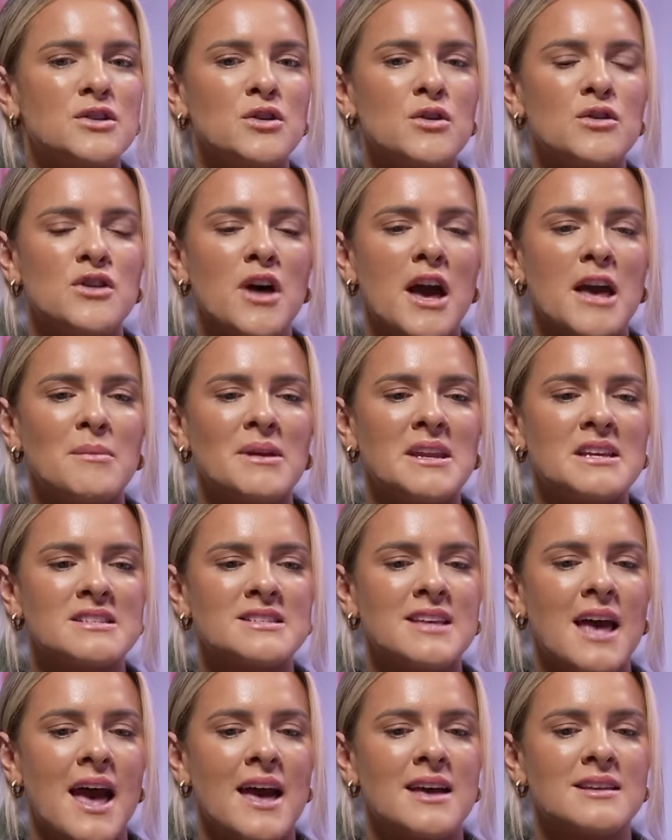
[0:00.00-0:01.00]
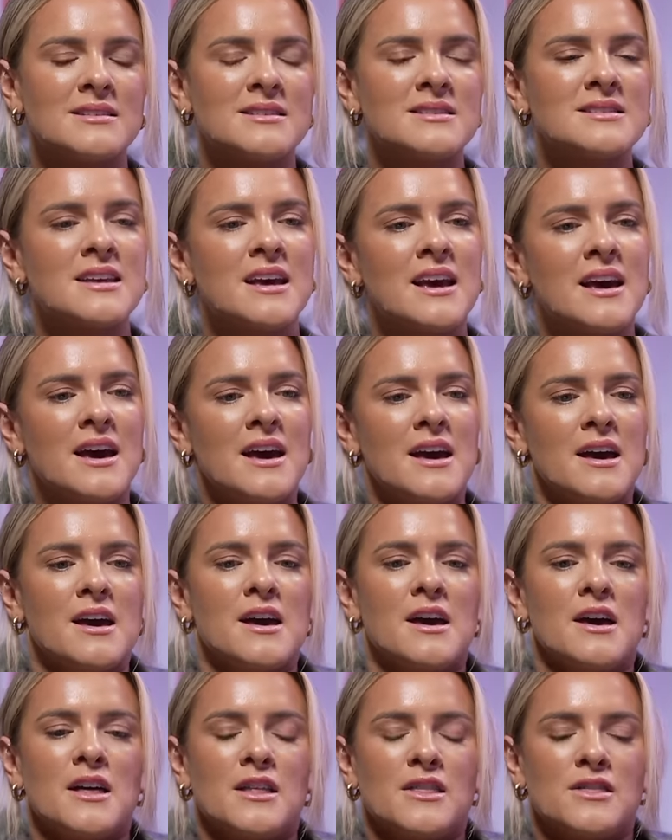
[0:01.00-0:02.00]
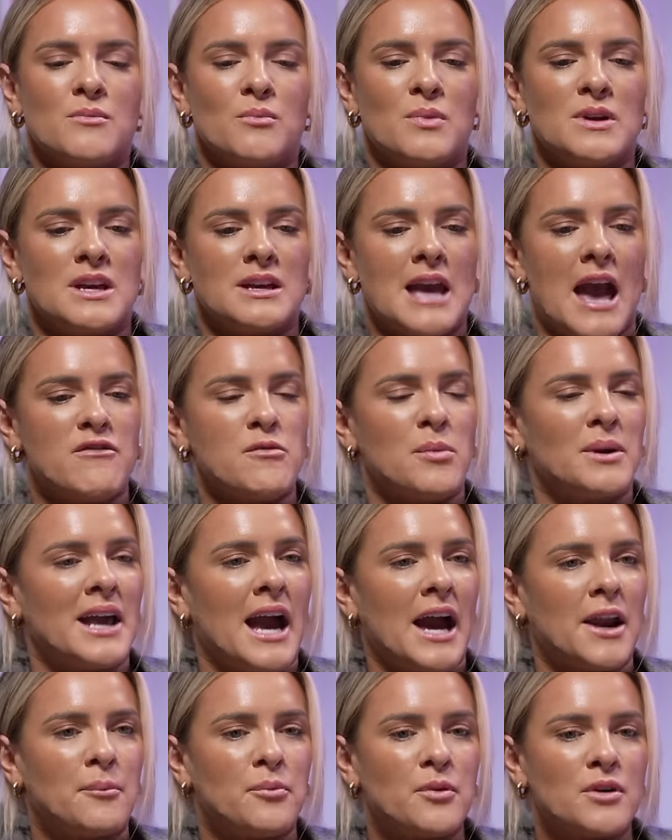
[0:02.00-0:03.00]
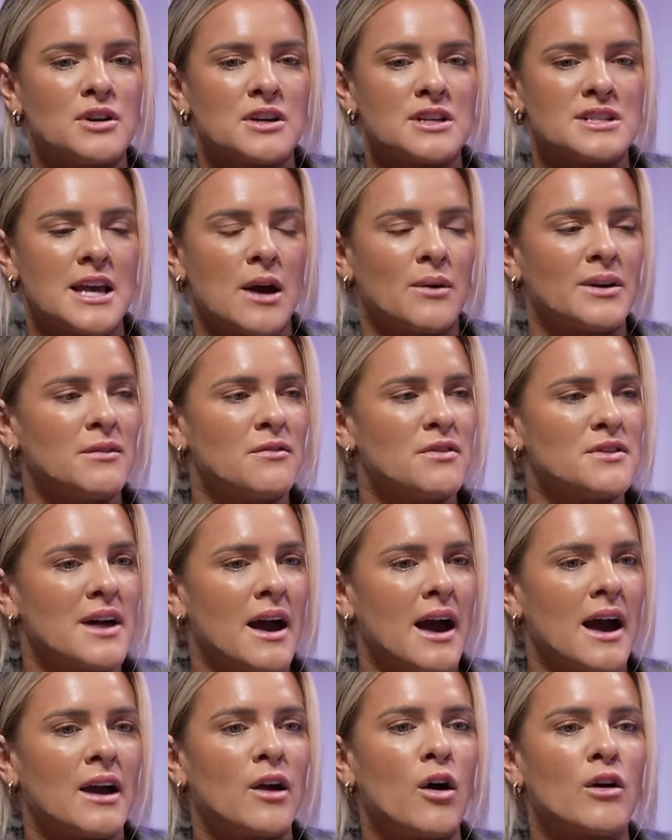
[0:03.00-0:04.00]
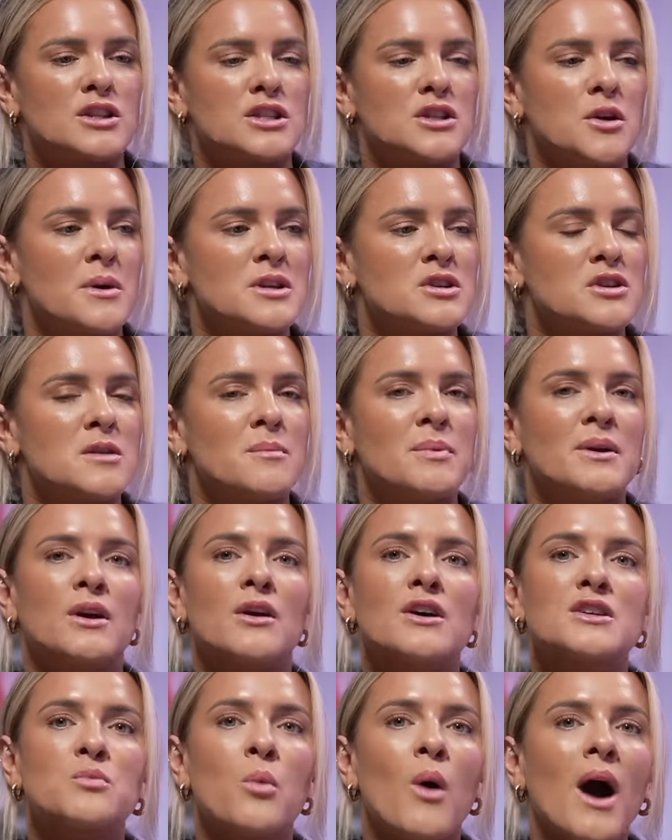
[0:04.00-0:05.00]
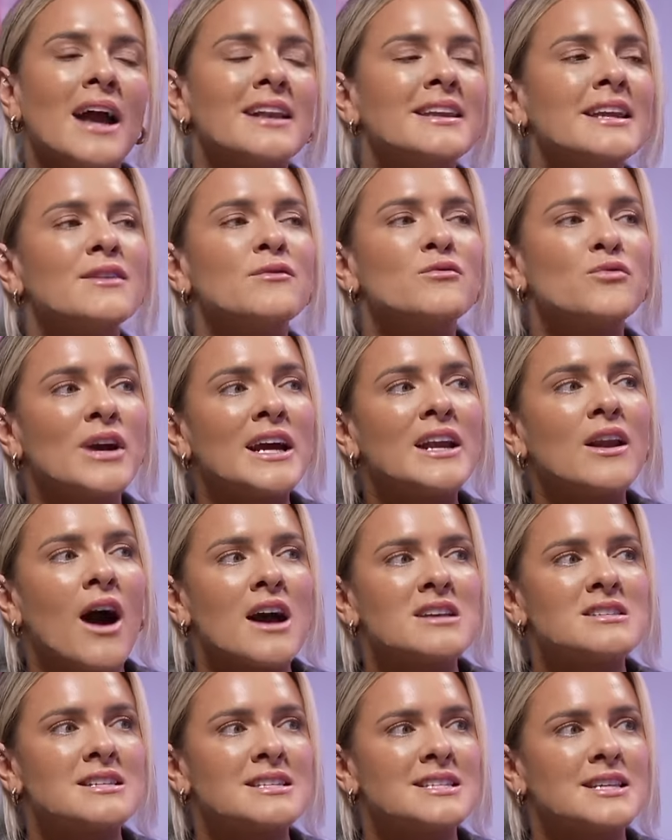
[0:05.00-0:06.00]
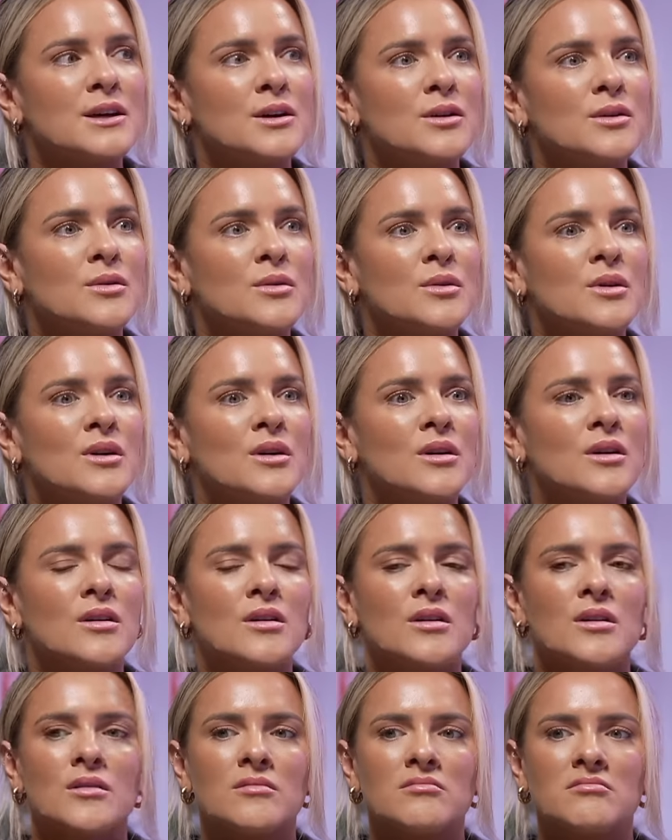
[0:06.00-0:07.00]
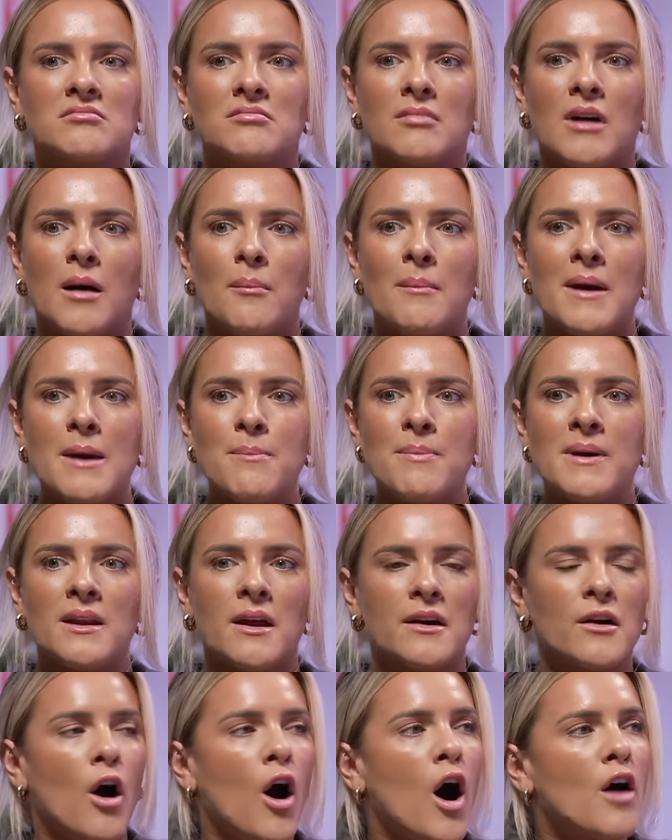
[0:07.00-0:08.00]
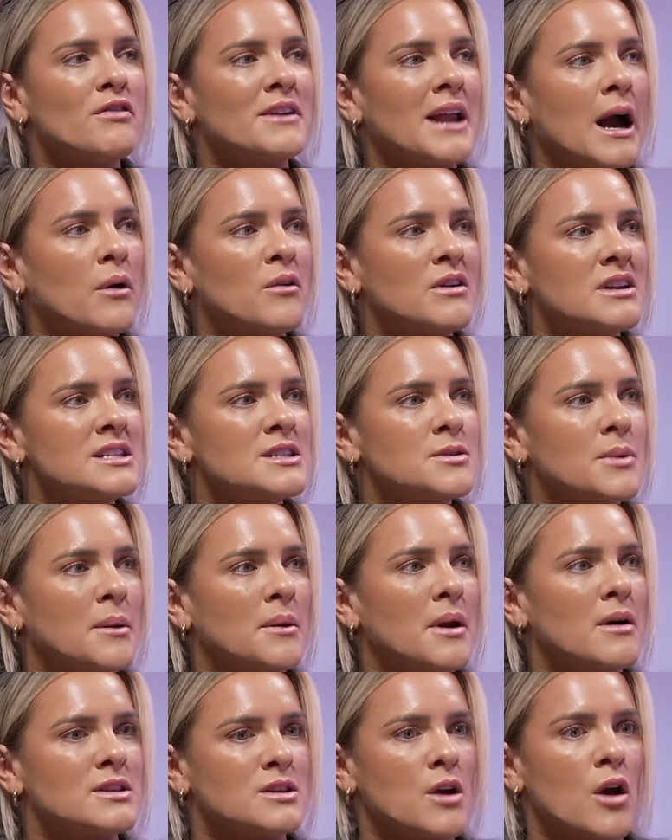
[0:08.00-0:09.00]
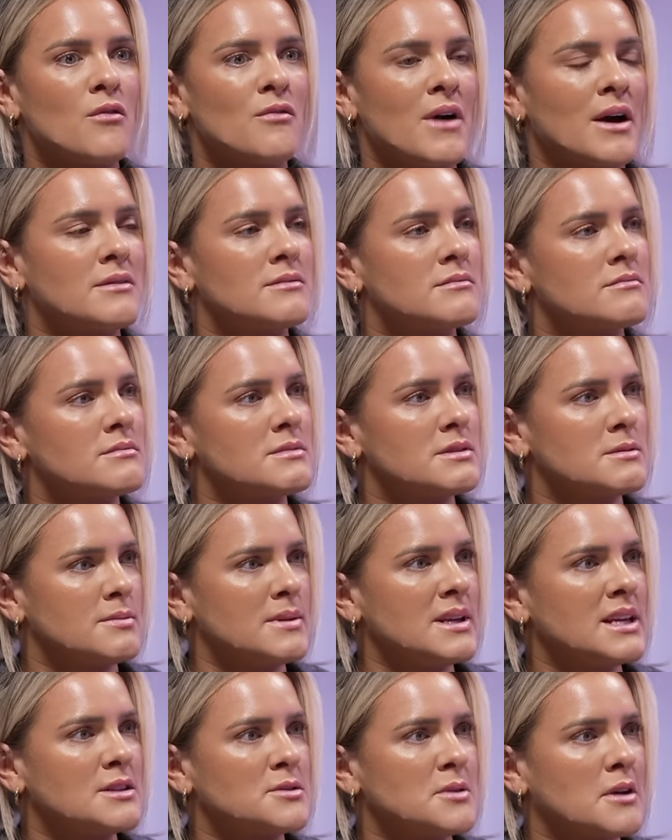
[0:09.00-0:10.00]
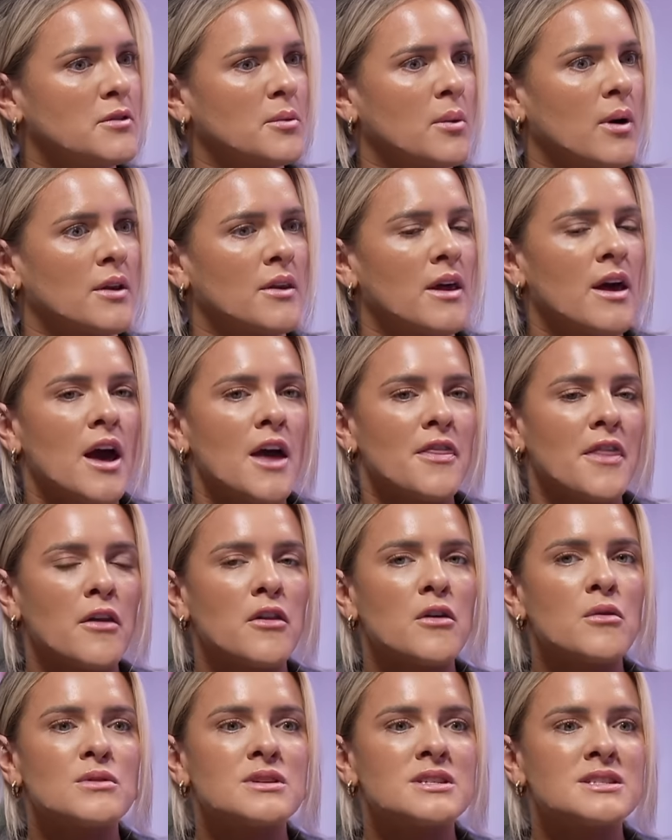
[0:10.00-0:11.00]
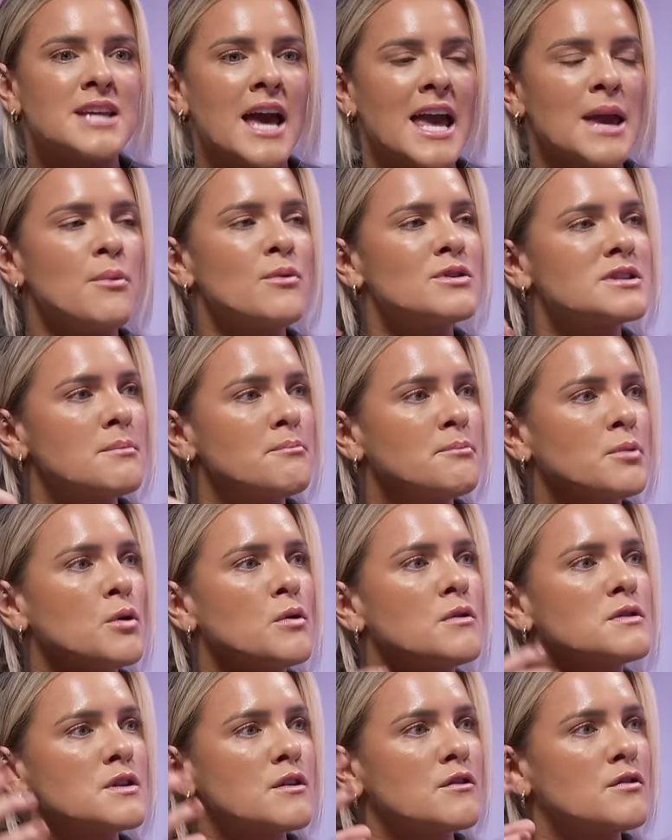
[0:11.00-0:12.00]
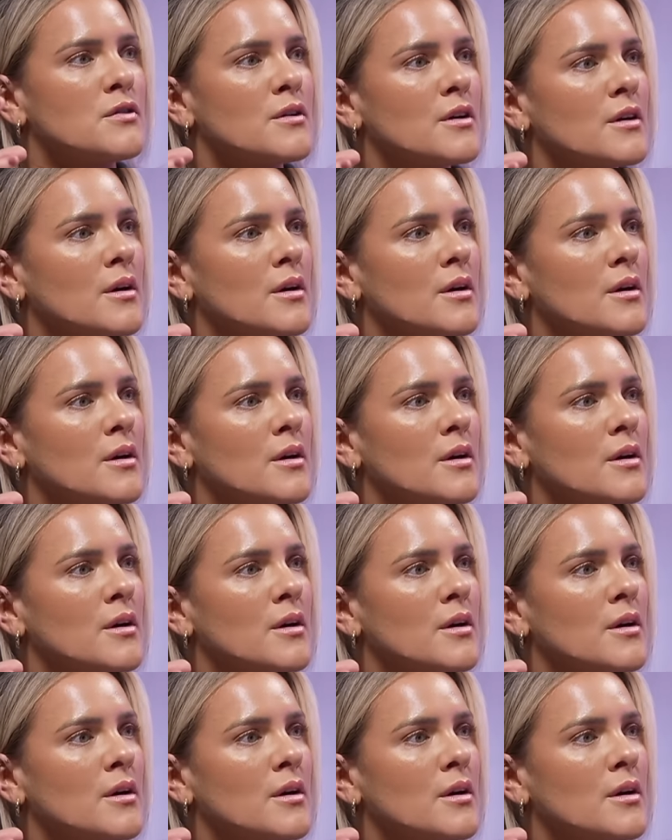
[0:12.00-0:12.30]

2 30-minute sets. Everybody had a brunch settled in for that, got to know each other. Because what I didn't realise until maybe like 30 minutes into it when I was going around speaking to everyone, that there was tables and booths of